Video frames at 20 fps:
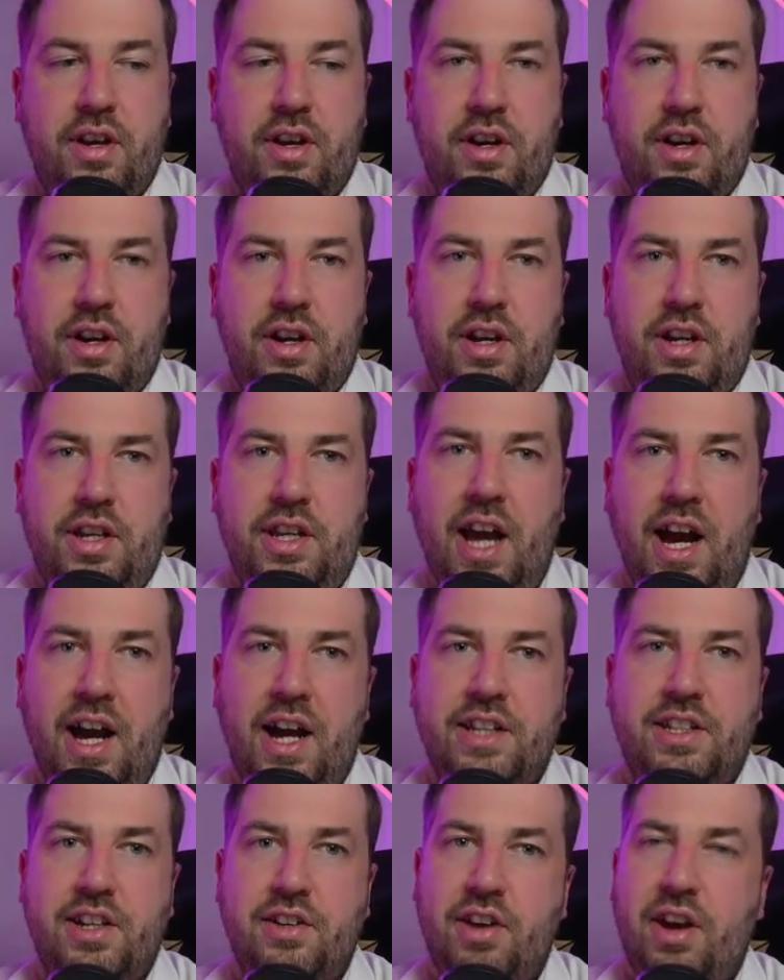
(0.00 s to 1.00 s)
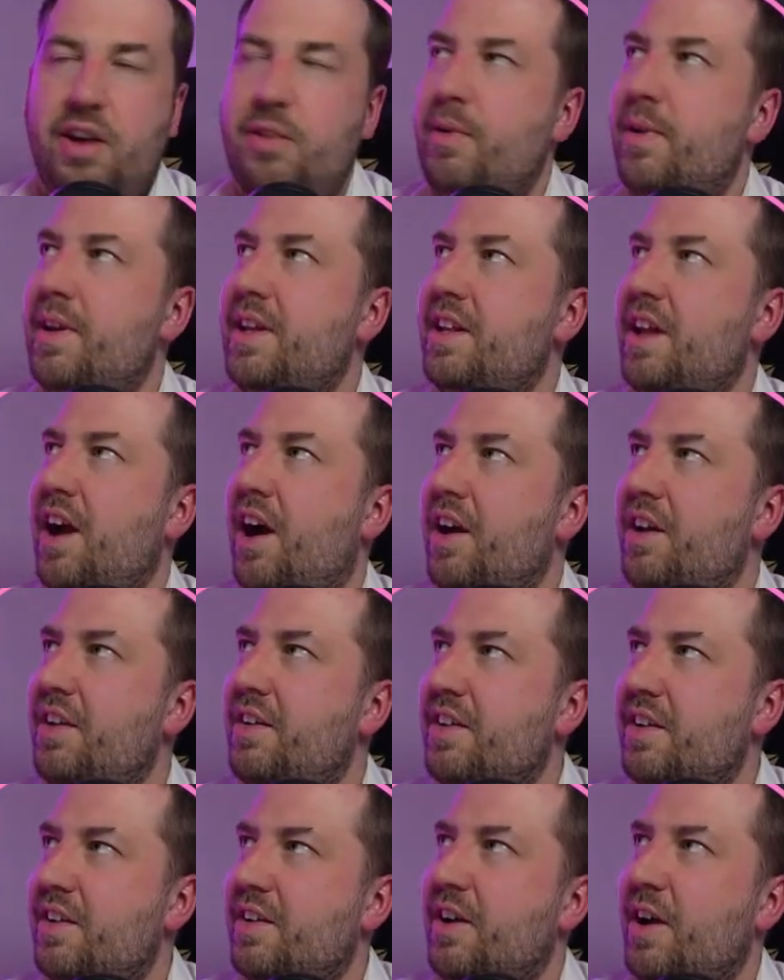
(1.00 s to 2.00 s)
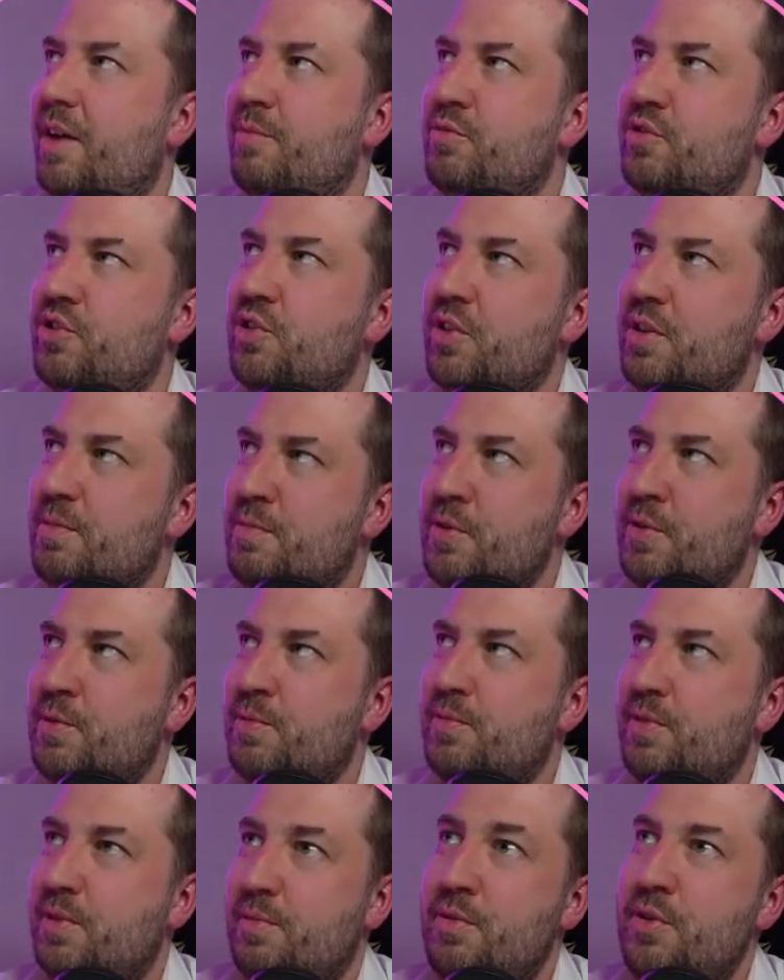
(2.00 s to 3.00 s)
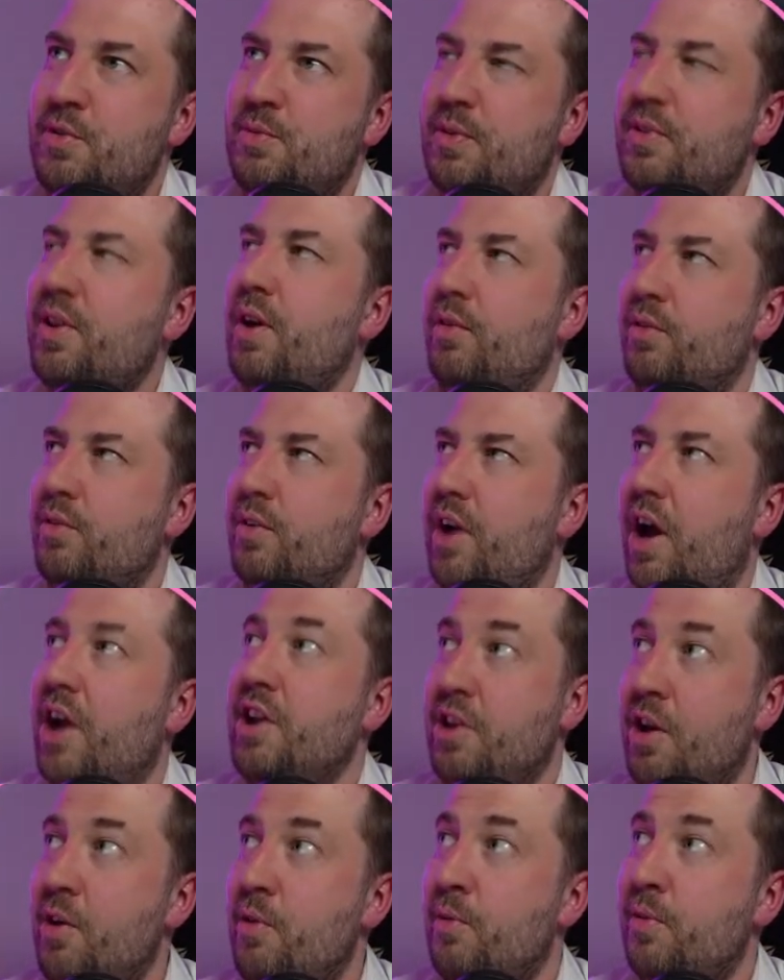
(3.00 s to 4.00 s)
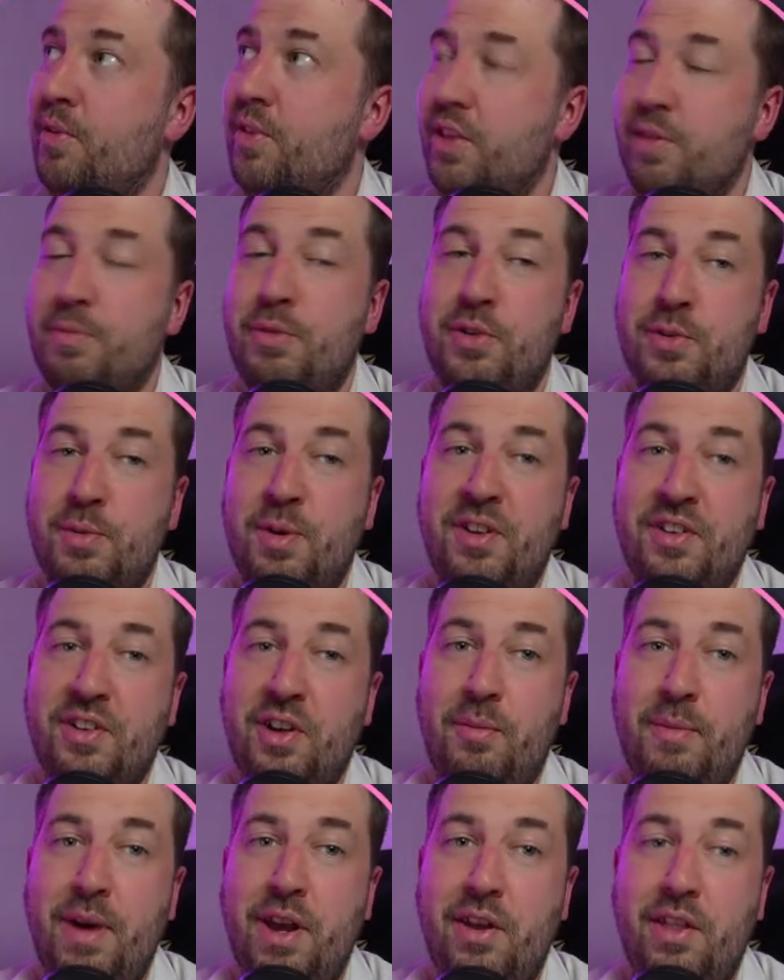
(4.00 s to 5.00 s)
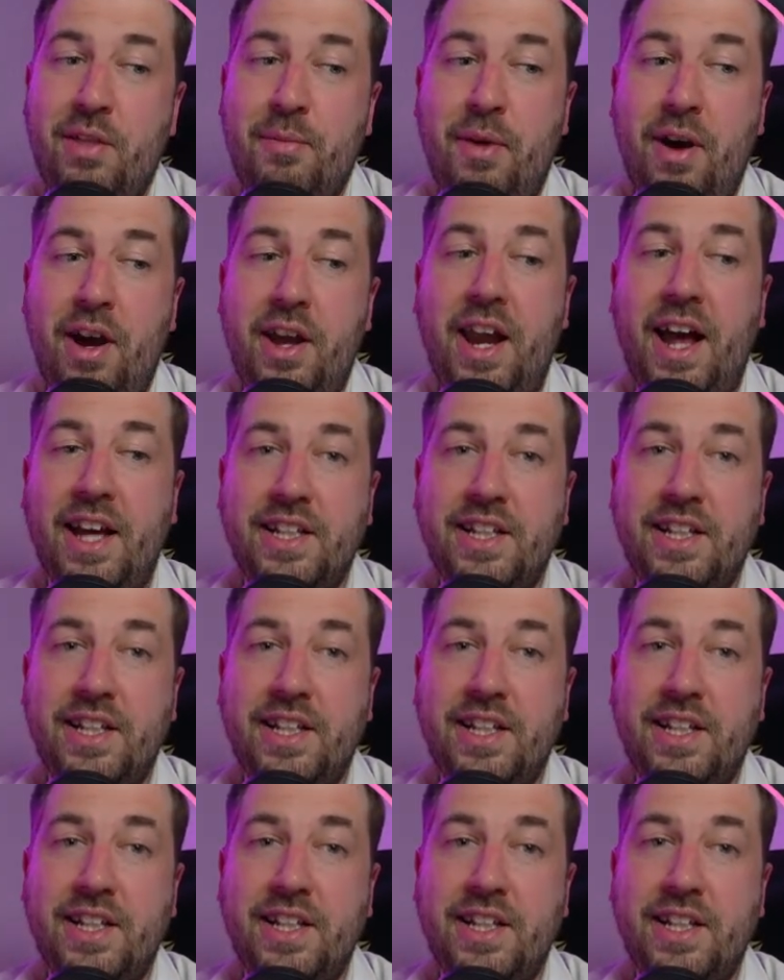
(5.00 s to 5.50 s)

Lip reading: Yeah, I don't know. I mean, I'm sure the boost one. No, I know that the boost one is a lot better than mine.